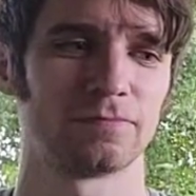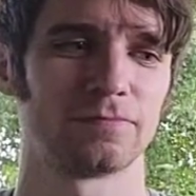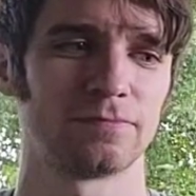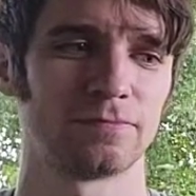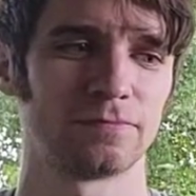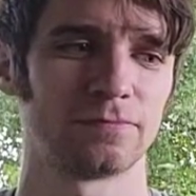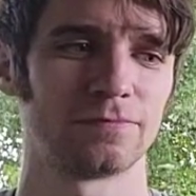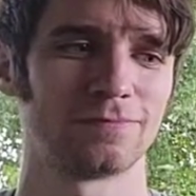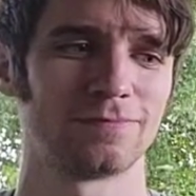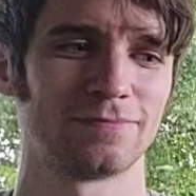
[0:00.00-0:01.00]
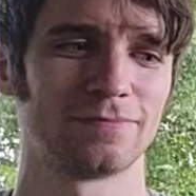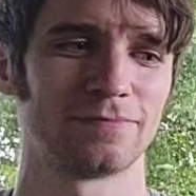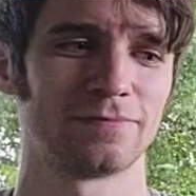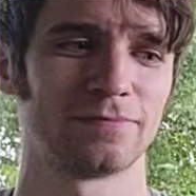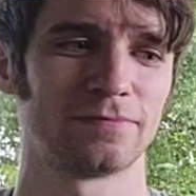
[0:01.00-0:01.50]

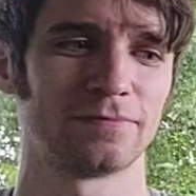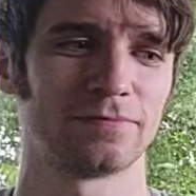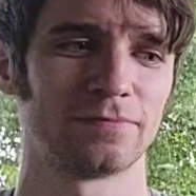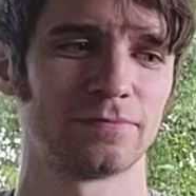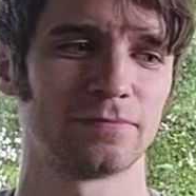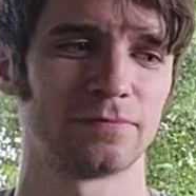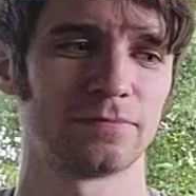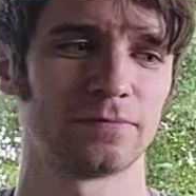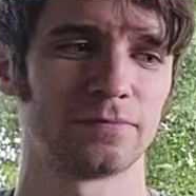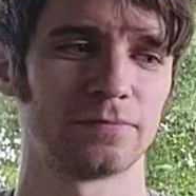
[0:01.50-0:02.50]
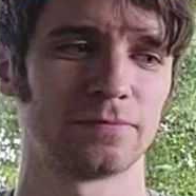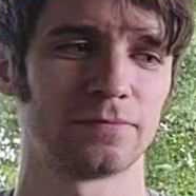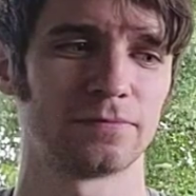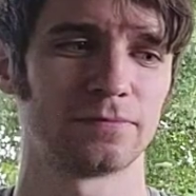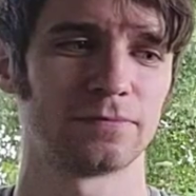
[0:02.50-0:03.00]

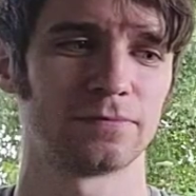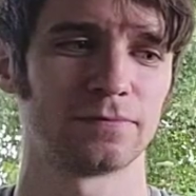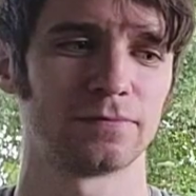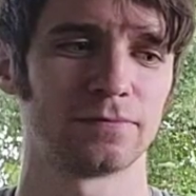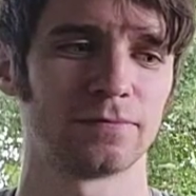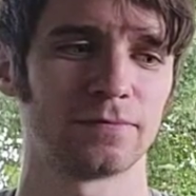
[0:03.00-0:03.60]
[no speech]